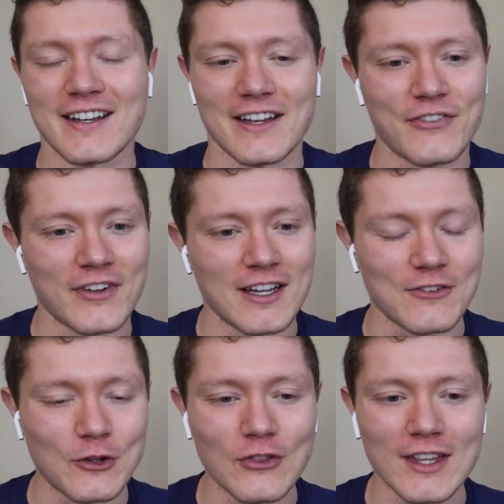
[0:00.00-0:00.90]
if
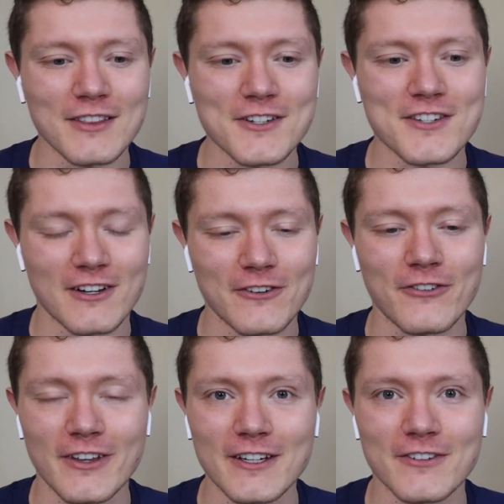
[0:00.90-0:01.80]
you think there's enough
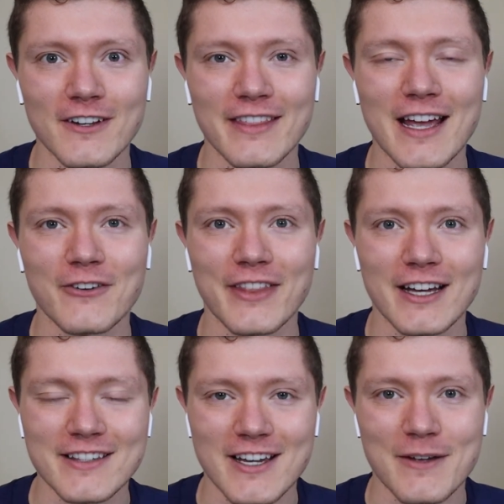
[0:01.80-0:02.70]
flavor in that
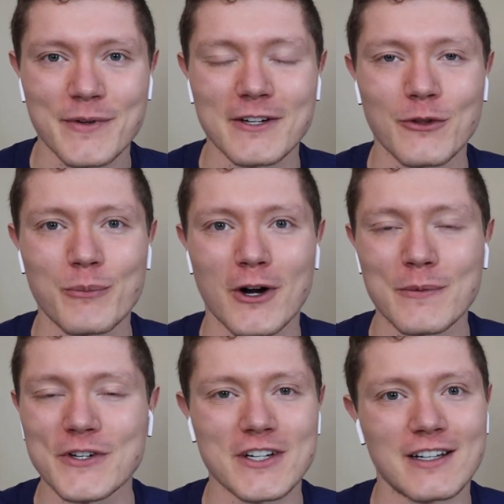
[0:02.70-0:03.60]
without topping it with
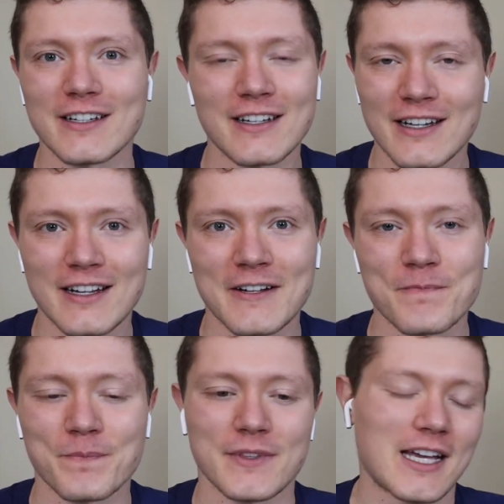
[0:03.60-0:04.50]
Parmesan,
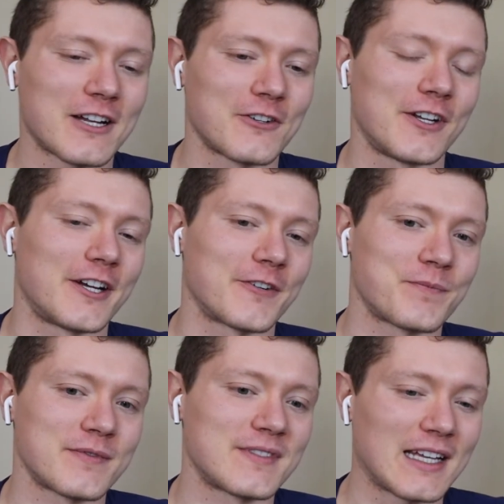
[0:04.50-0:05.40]
I don't know.
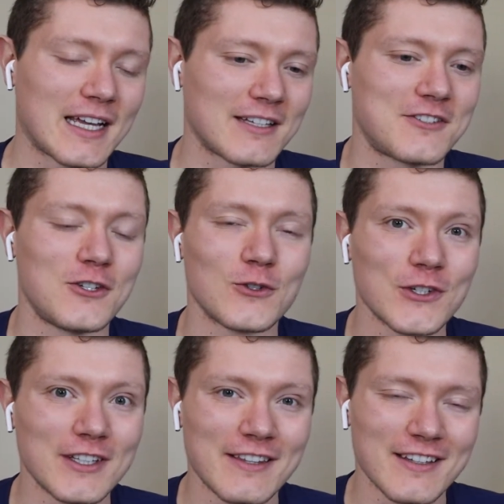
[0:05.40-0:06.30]
Do you
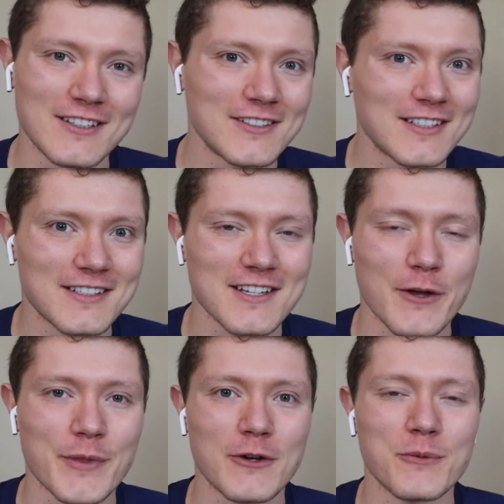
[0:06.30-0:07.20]
really think you need to
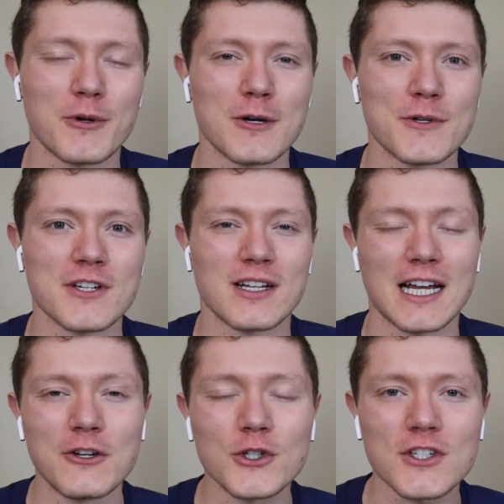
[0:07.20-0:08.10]
top that with Parmesan?
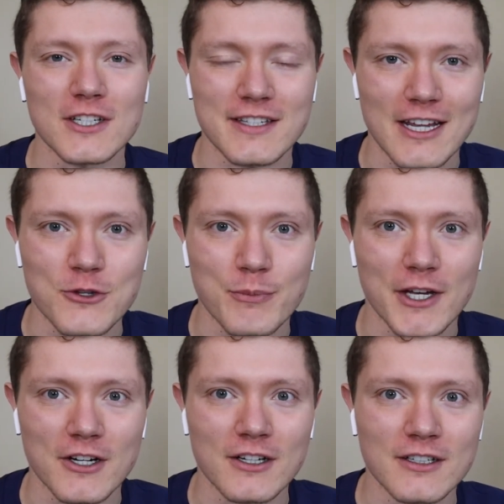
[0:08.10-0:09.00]
I know it's gonna taste
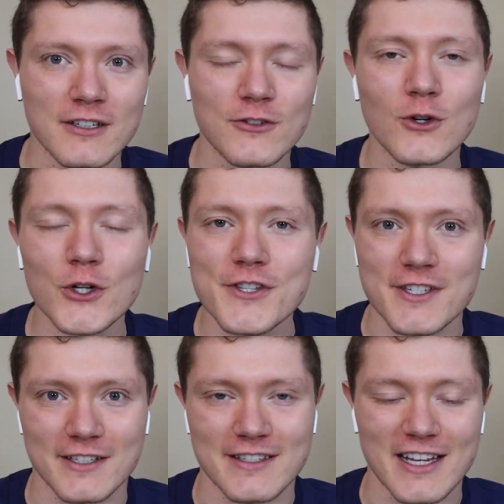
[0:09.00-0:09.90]
better. Of course it's
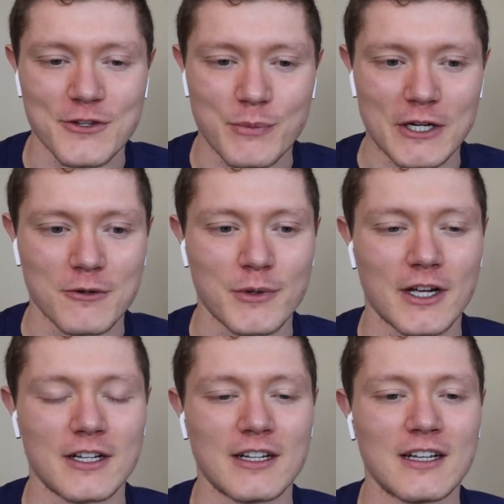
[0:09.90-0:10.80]
gonna taste better,
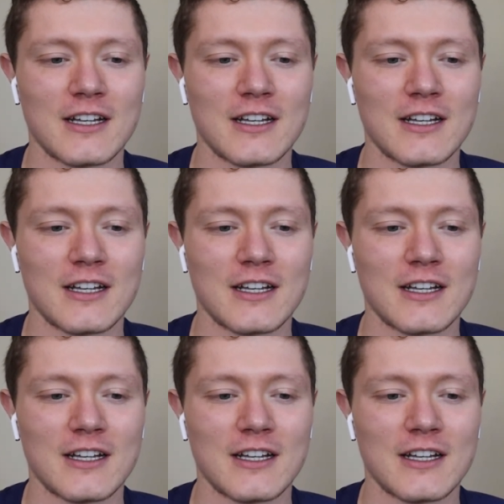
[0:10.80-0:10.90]
but